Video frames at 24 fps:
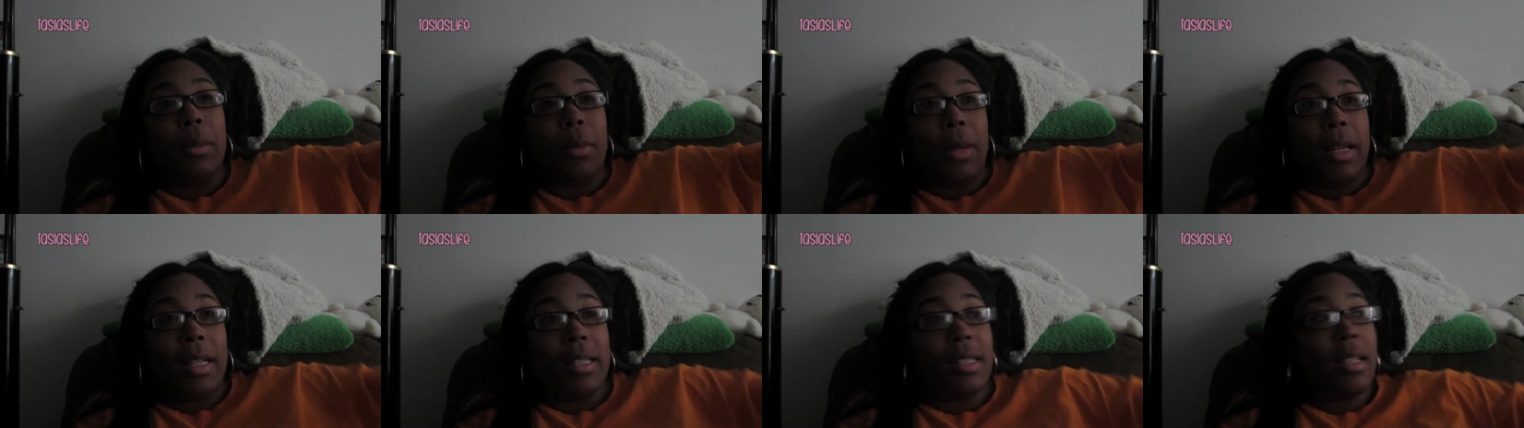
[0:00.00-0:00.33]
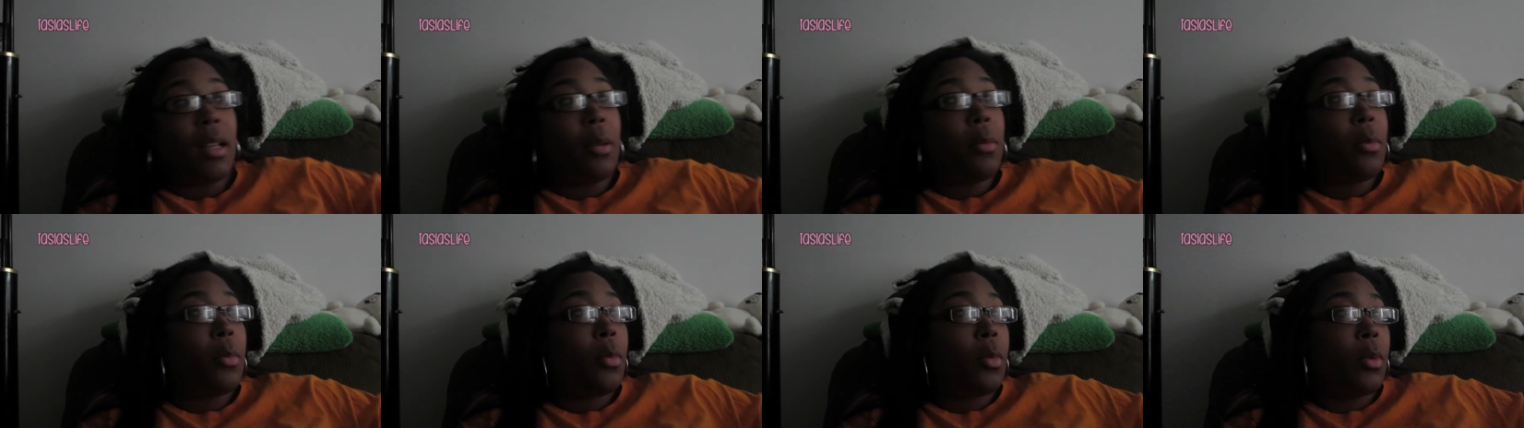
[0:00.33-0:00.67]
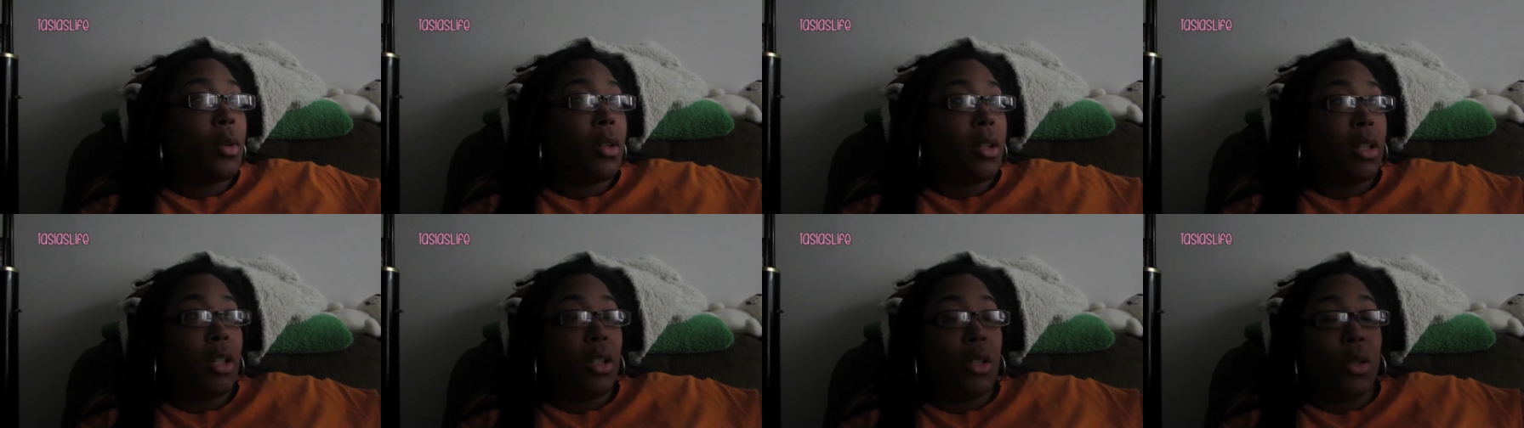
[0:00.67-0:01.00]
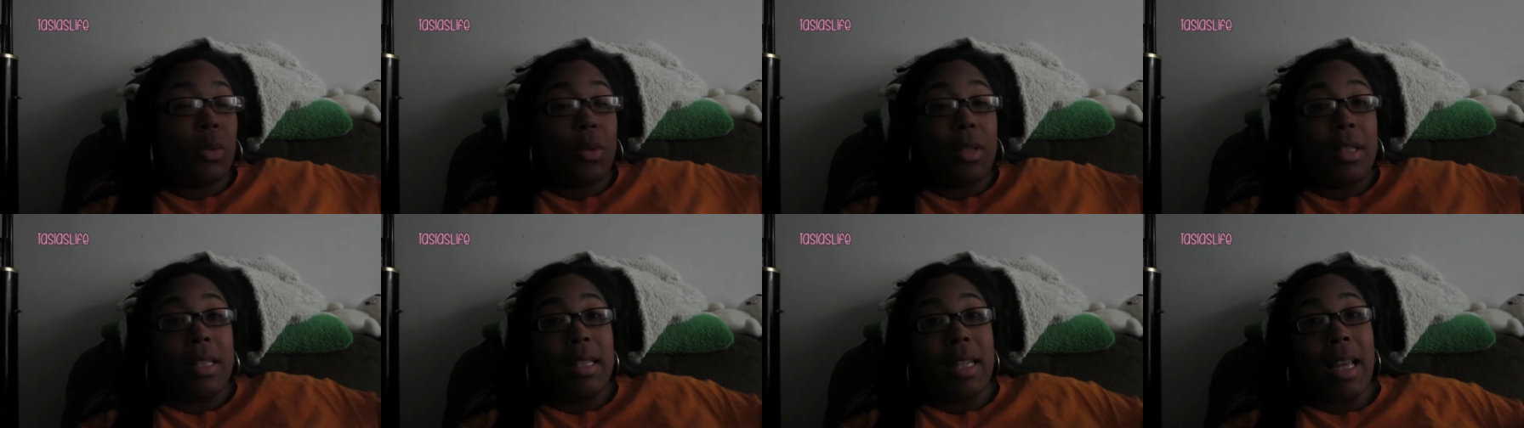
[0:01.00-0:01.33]
wakes up, we're going to
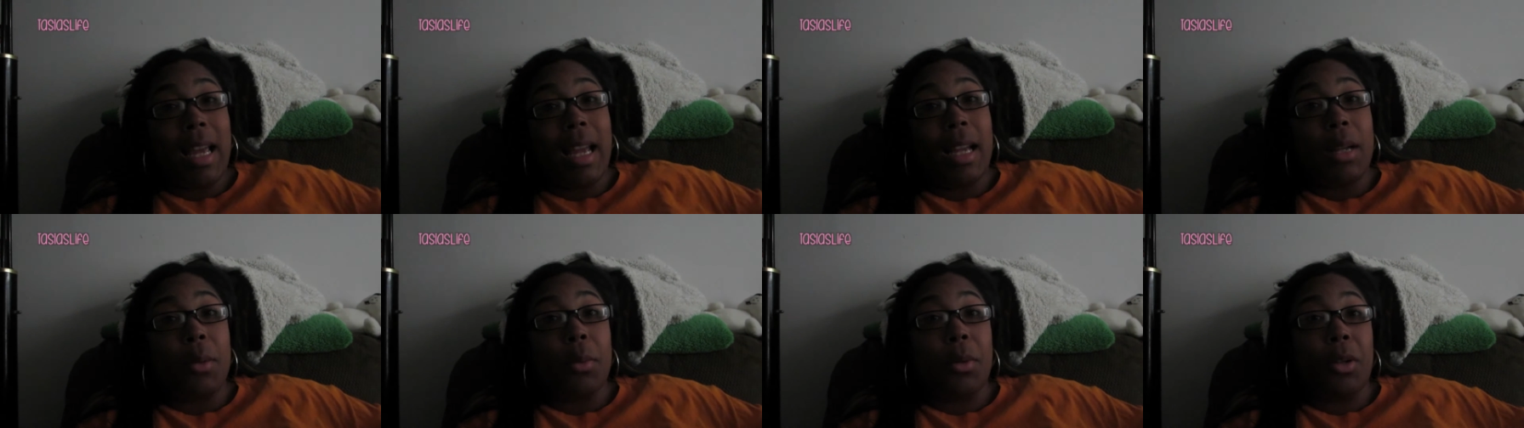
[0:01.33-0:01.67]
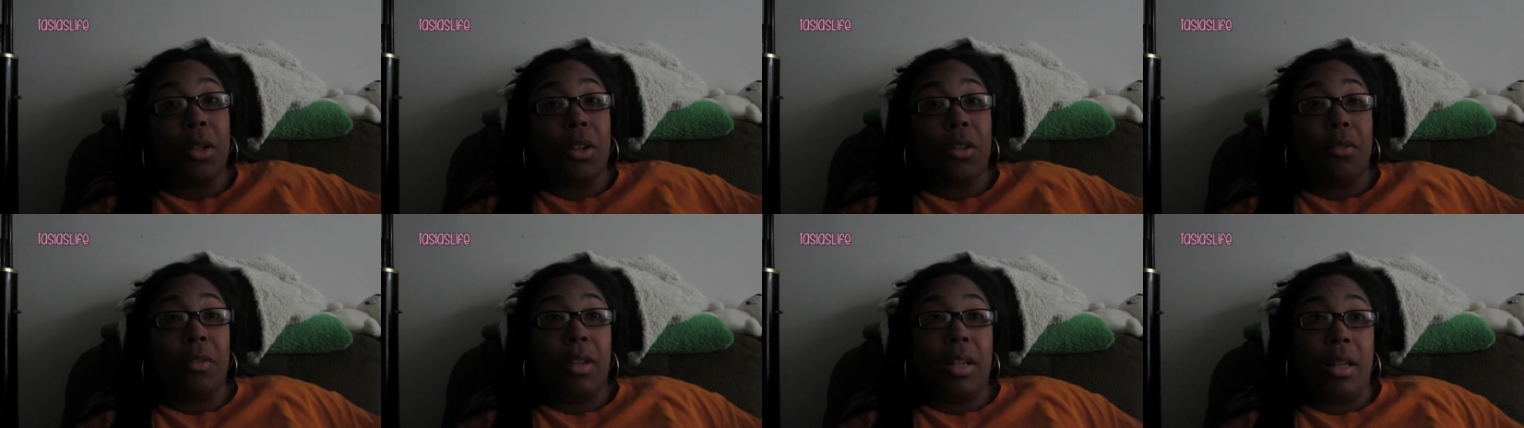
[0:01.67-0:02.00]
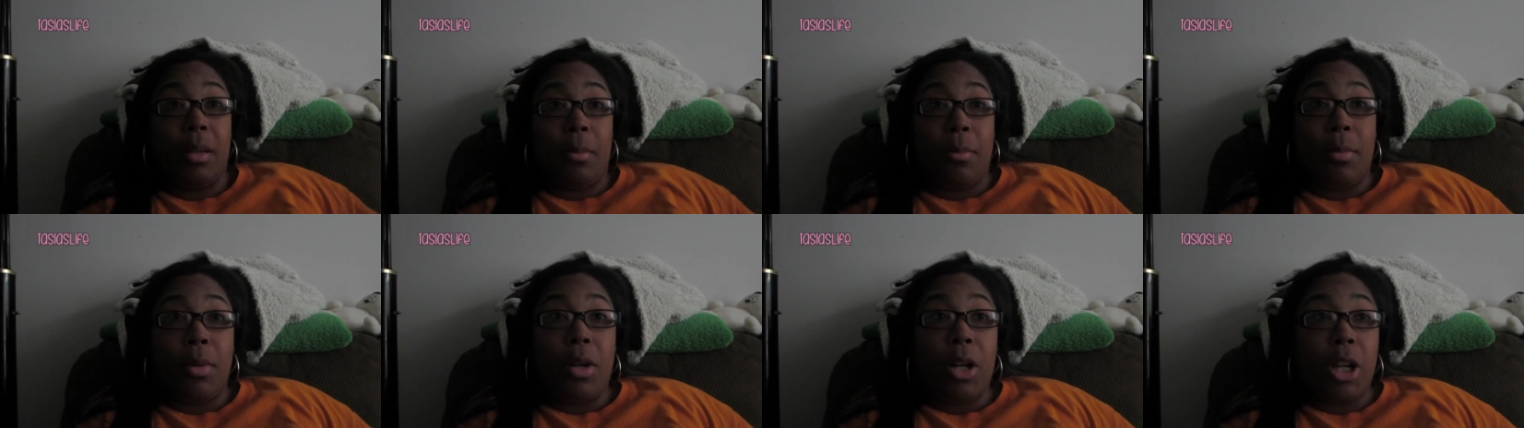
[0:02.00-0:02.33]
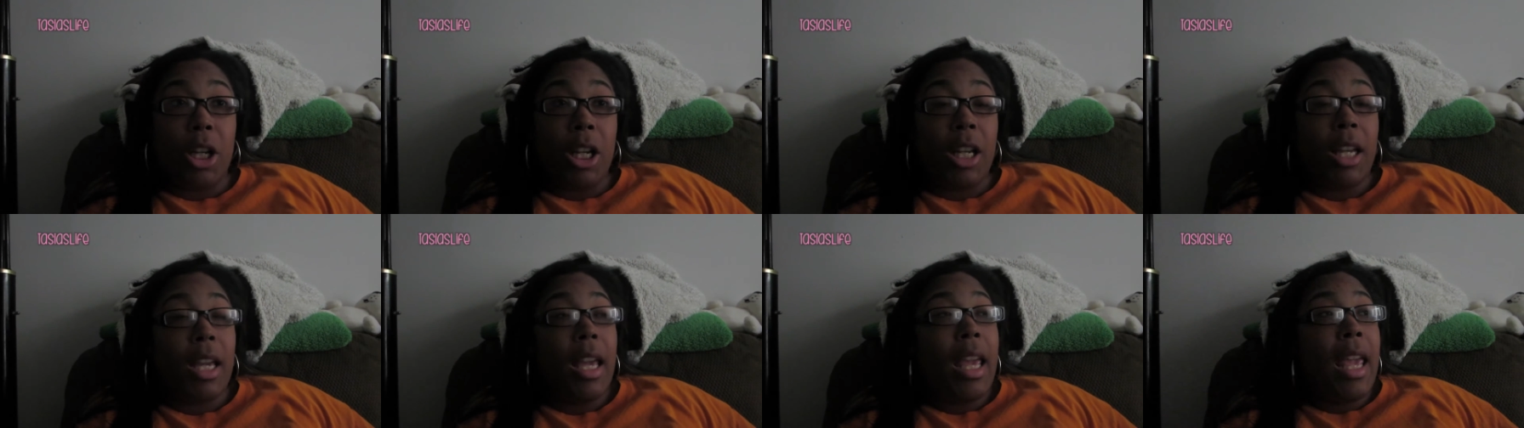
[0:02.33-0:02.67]
do snack. We're going to read a
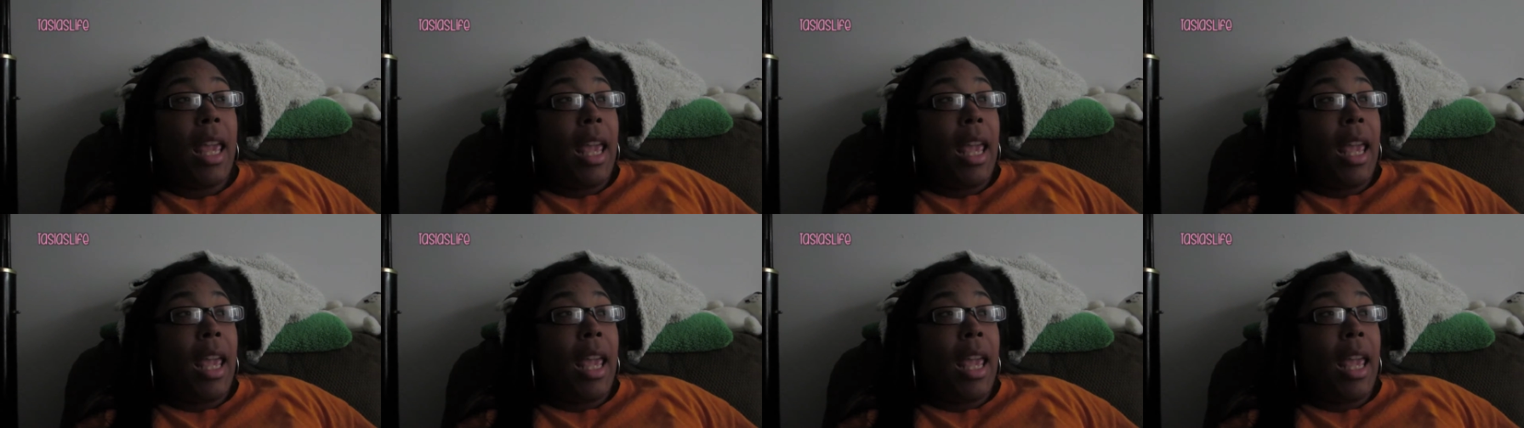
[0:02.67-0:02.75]
book.